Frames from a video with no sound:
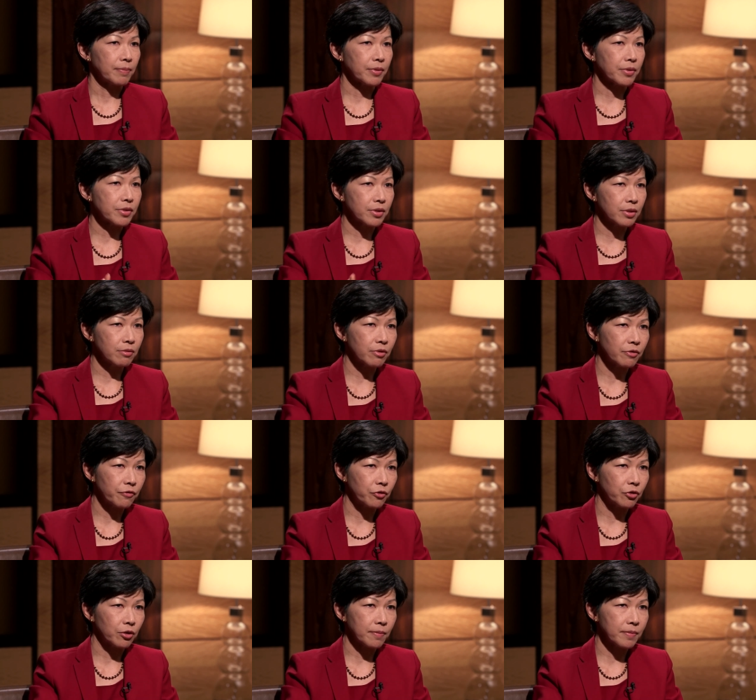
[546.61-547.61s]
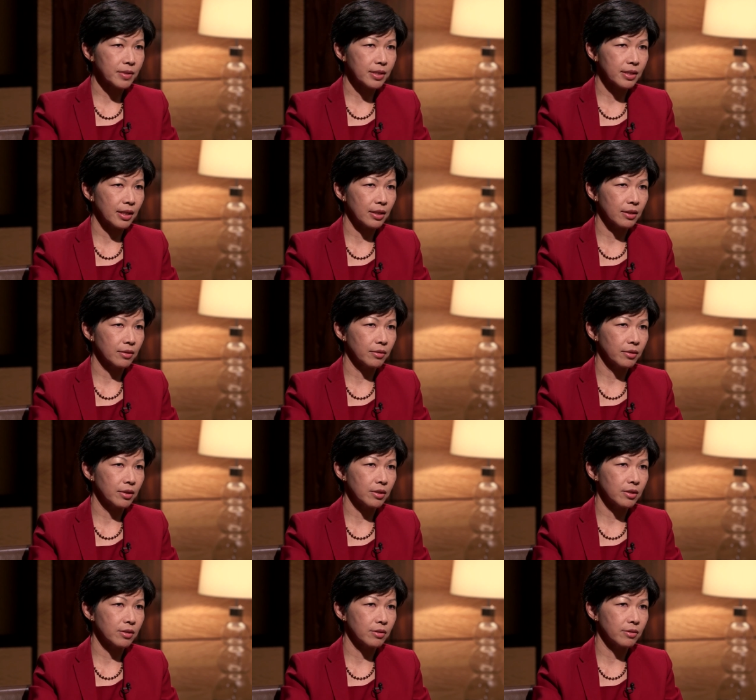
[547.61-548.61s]
pursue reforms that are
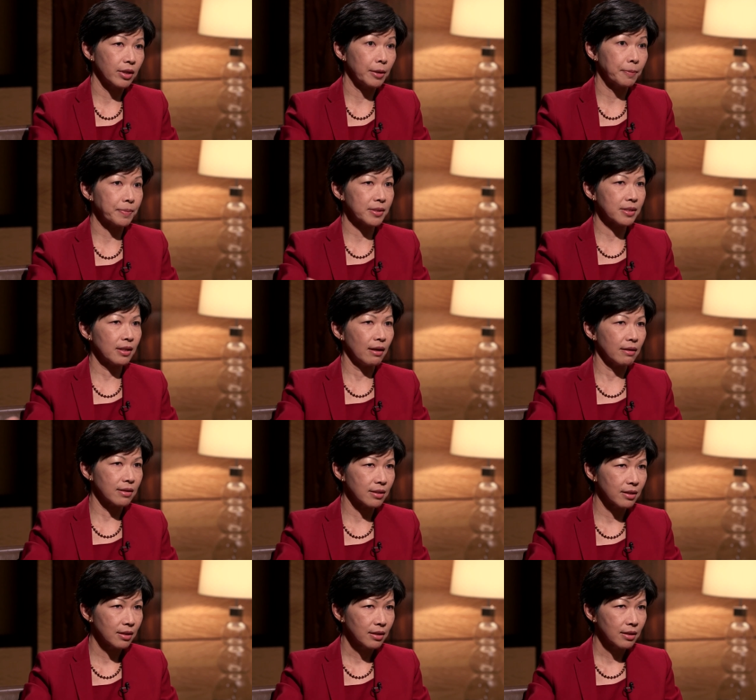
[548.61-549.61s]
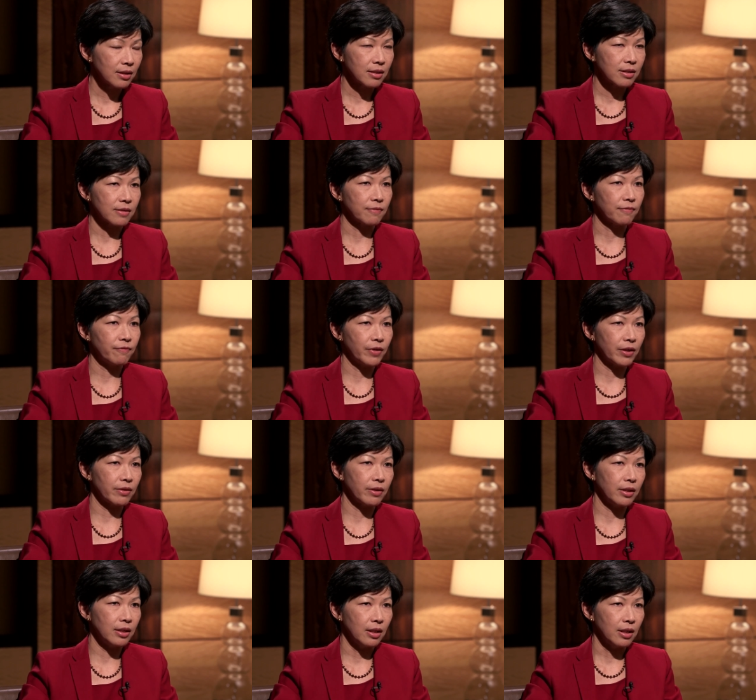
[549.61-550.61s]
going to upset some
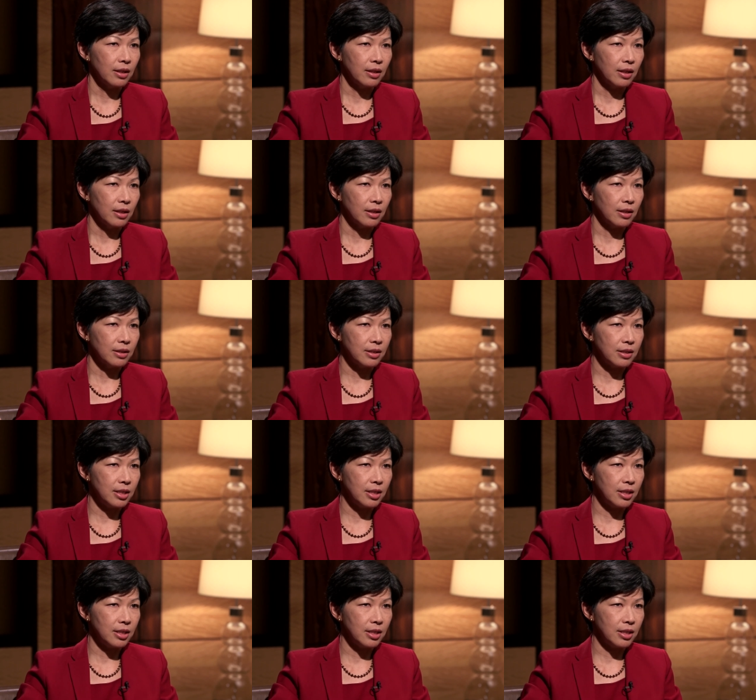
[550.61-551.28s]
very uh,